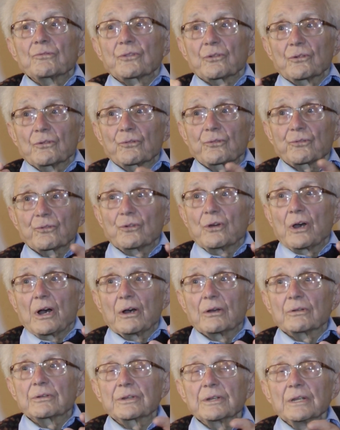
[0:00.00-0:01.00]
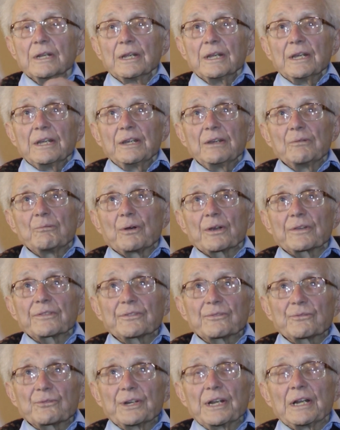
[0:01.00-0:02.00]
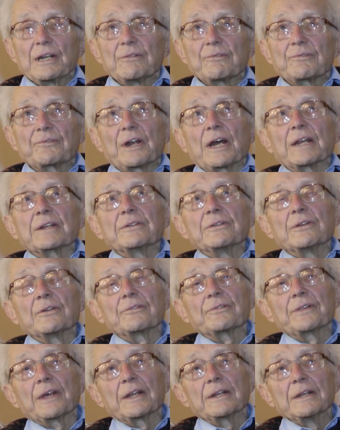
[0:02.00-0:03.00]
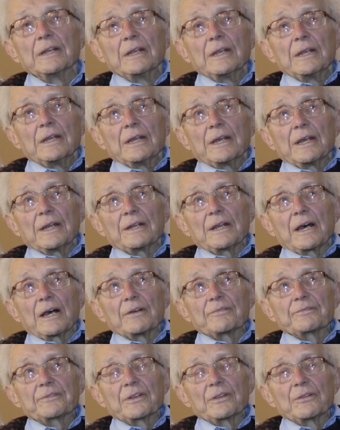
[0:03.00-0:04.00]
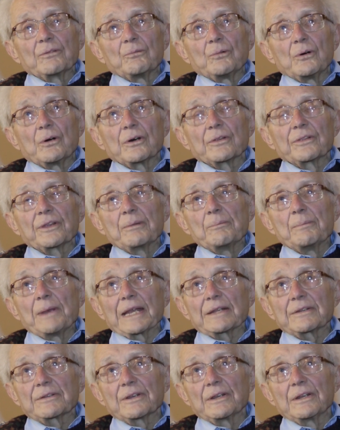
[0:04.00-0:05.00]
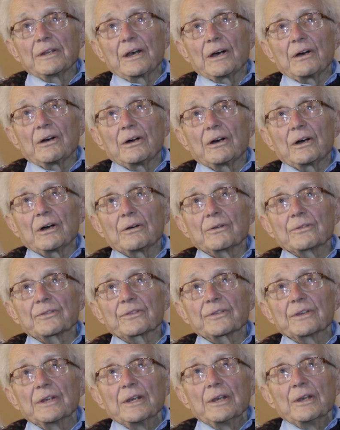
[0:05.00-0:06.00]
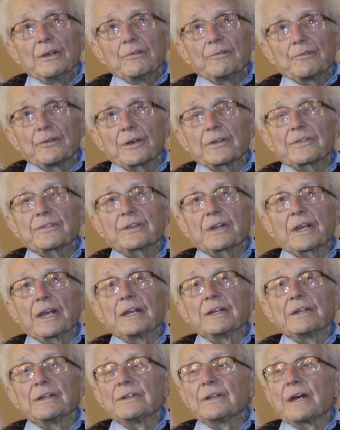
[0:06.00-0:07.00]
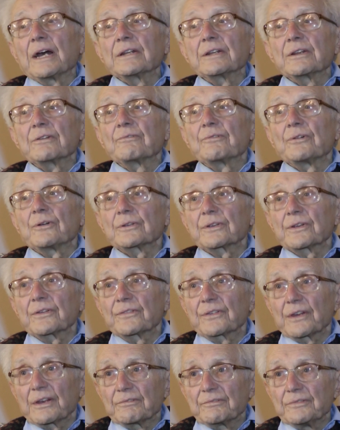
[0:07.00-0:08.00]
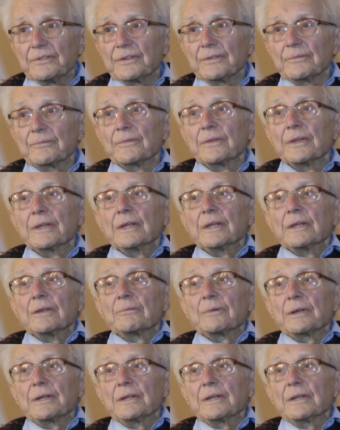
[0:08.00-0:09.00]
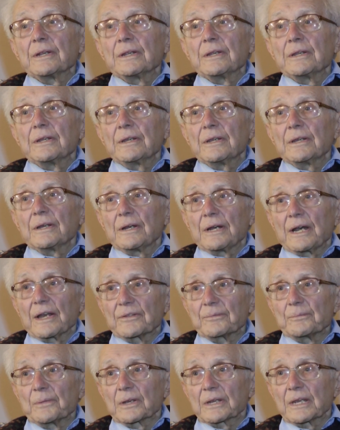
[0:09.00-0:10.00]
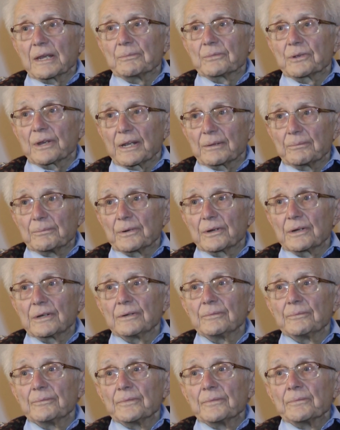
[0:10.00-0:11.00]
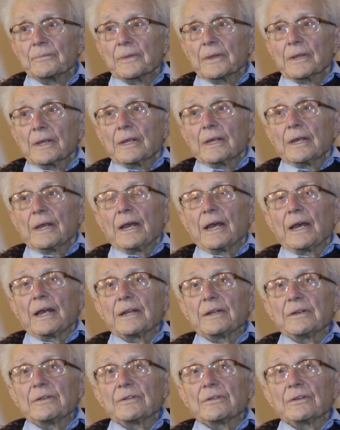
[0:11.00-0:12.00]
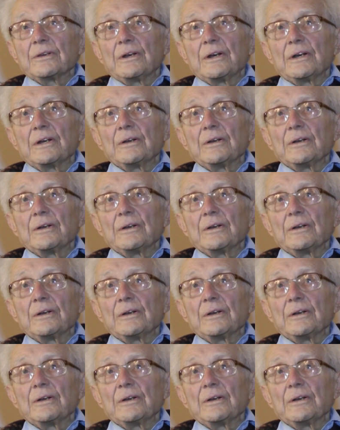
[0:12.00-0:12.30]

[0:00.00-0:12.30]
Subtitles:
throughout, he wasn't really frightened of that. And after the war, they met in our house first again in 1947, when Heisenberg came to Edinburgh. And